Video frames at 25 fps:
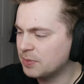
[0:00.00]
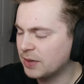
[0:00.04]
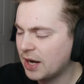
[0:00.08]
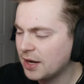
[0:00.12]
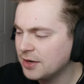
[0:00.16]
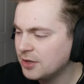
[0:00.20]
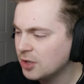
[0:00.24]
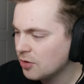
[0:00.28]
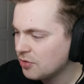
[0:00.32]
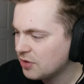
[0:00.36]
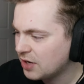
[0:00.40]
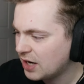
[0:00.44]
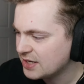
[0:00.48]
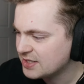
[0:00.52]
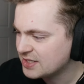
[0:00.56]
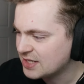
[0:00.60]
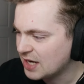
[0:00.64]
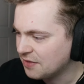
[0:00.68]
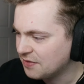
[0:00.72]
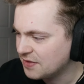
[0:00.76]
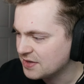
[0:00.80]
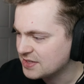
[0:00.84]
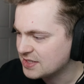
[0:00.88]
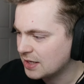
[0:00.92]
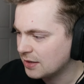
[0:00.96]
but I know that I
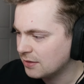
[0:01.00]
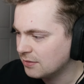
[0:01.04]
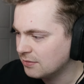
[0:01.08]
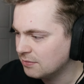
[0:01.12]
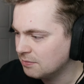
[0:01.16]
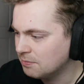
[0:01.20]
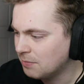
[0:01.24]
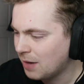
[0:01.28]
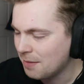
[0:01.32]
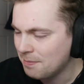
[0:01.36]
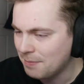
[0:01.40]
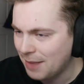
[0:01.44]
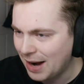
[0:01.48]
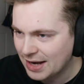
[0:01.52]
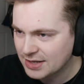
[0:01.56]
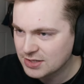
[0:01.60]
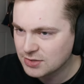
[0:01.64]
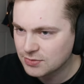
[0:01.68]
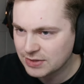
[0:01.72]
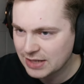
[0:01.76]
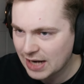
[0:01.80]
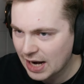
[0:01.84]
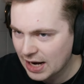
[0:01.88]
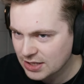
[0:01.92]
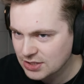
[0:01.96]
said this in my
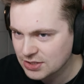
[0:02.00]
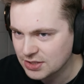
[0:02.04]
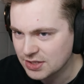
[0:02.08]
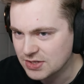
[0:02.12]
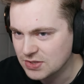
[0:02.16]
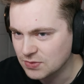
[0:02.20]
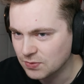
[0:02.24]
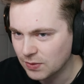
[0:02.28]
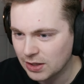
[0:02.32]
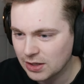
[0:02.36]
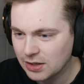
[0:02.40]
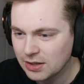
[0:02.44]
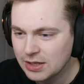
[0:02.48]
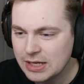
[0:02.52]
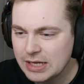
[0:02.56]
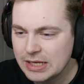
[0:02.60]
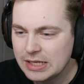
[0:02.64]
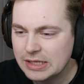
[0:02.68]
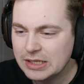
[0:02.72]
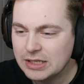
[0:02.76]
Matt's reaction as well.